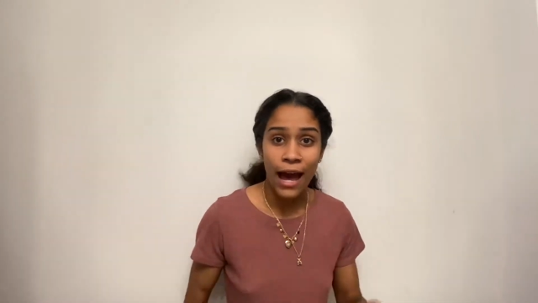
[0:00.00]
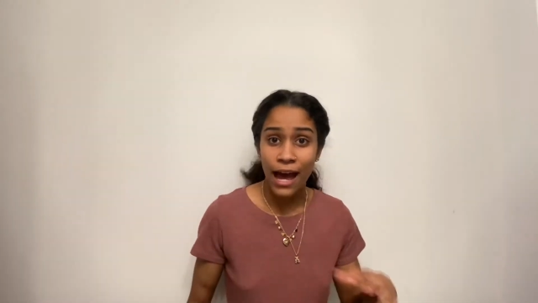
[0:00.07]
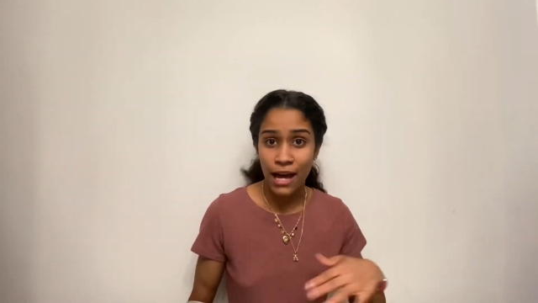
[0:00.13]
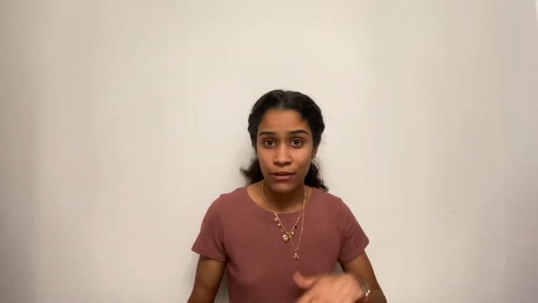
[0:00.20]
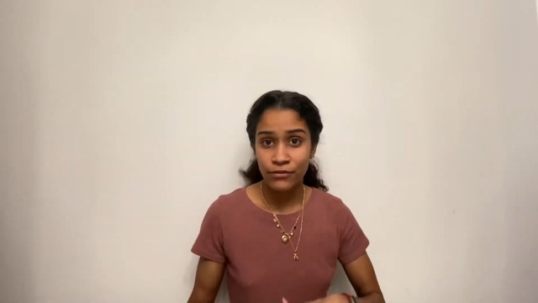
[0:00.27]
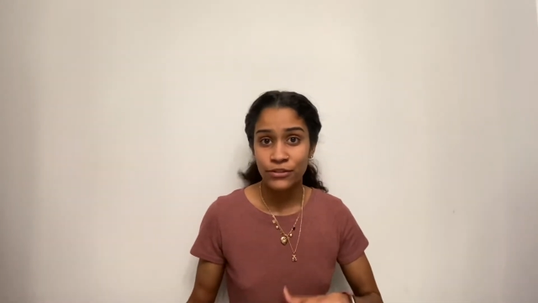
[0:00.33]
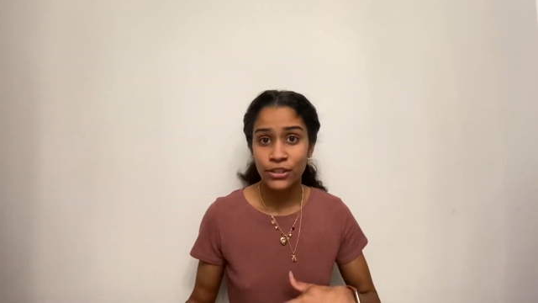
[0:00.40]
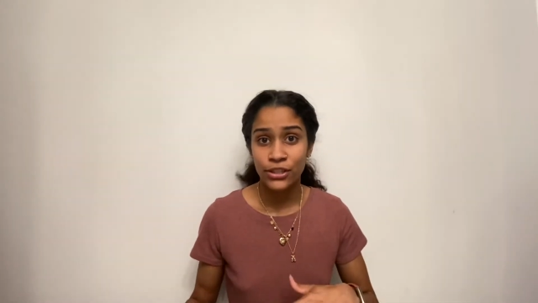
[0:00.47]

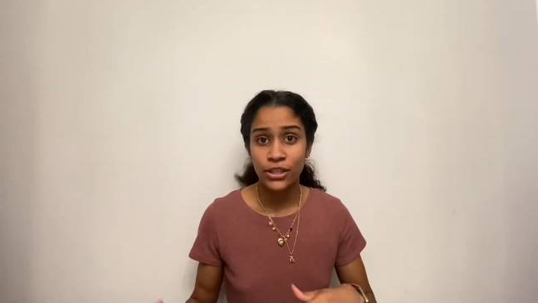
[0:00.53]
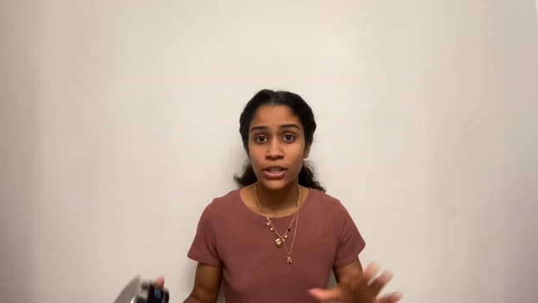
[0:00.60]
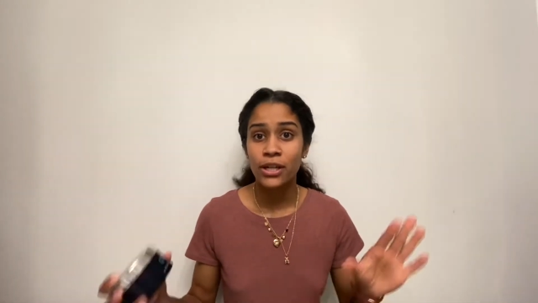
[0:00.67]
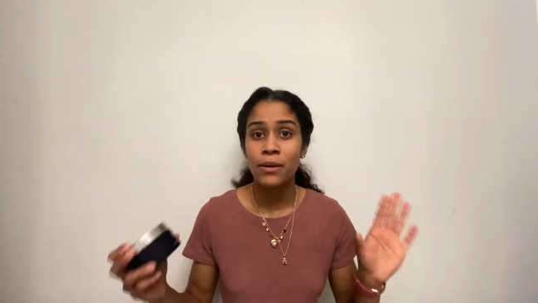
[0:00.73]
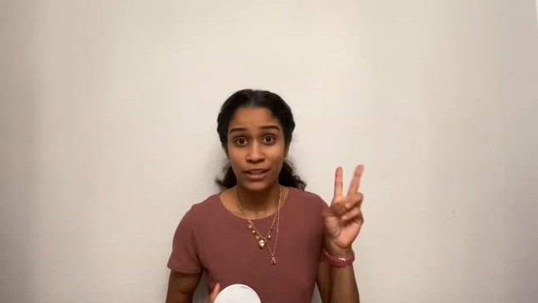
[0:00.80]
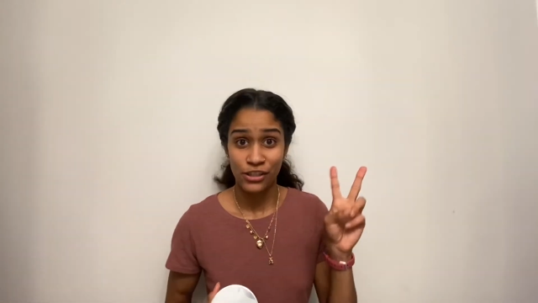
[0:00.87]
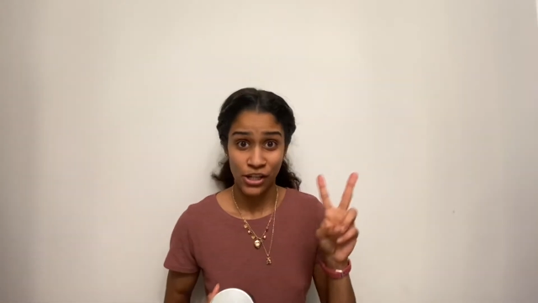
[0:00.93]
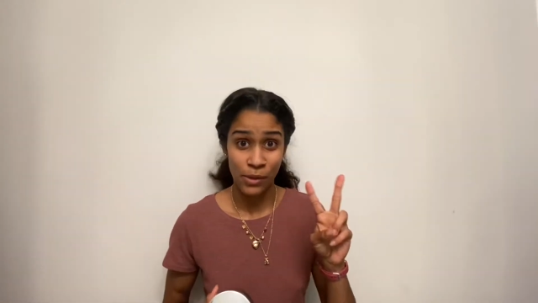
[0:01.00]
After
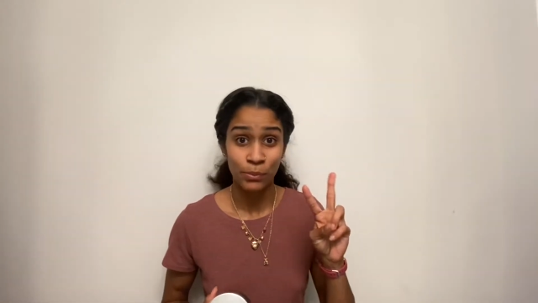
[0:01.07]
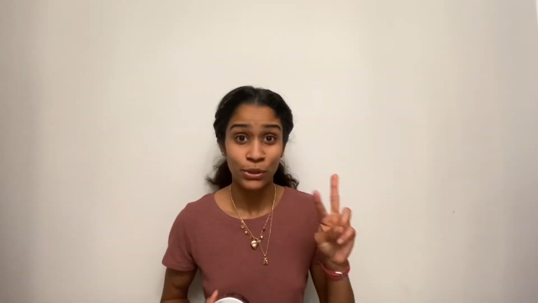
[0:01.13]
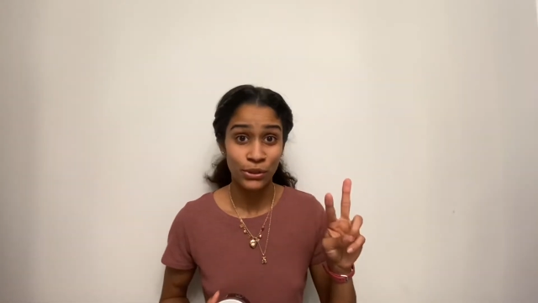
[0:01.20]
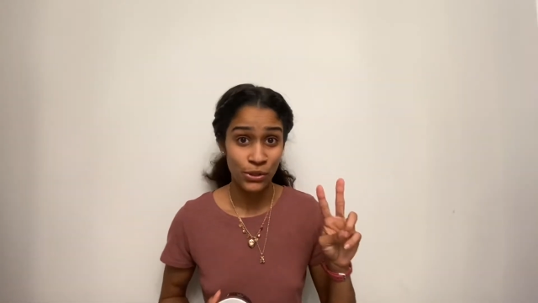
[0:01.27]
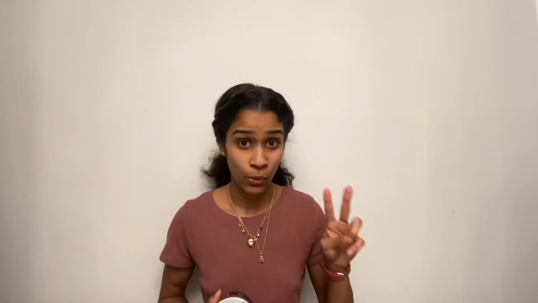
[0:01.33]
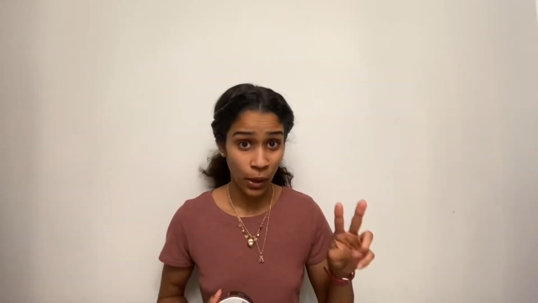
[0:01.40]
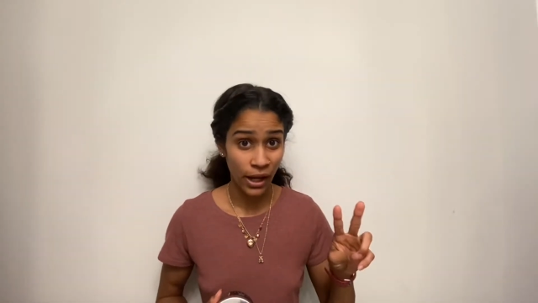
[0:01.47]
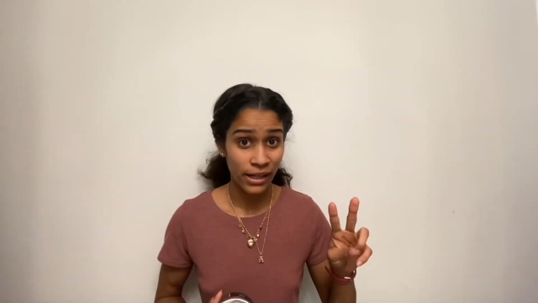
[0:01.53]
shampoo
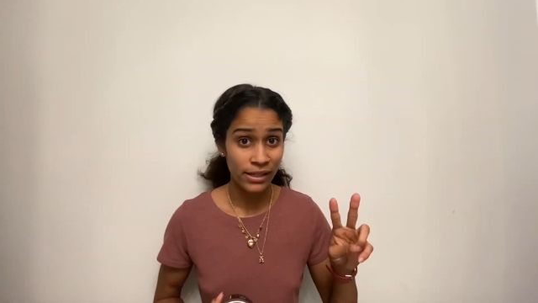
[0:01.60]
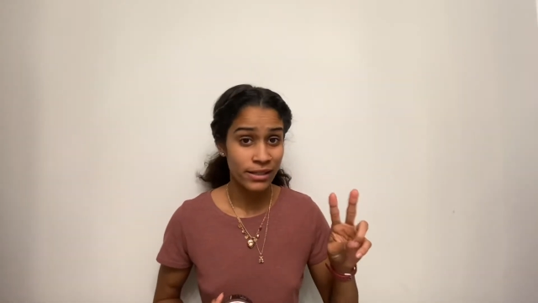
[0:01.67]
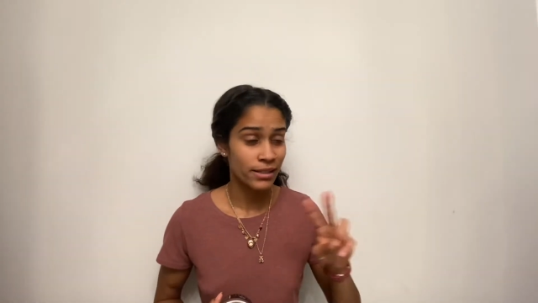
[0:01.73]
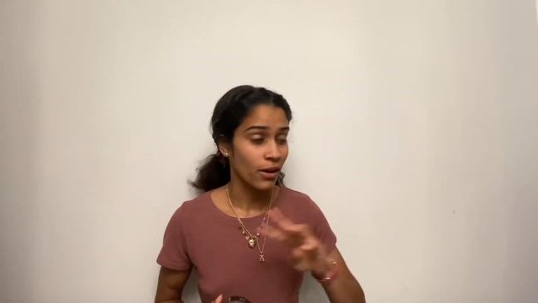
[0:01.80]
twice,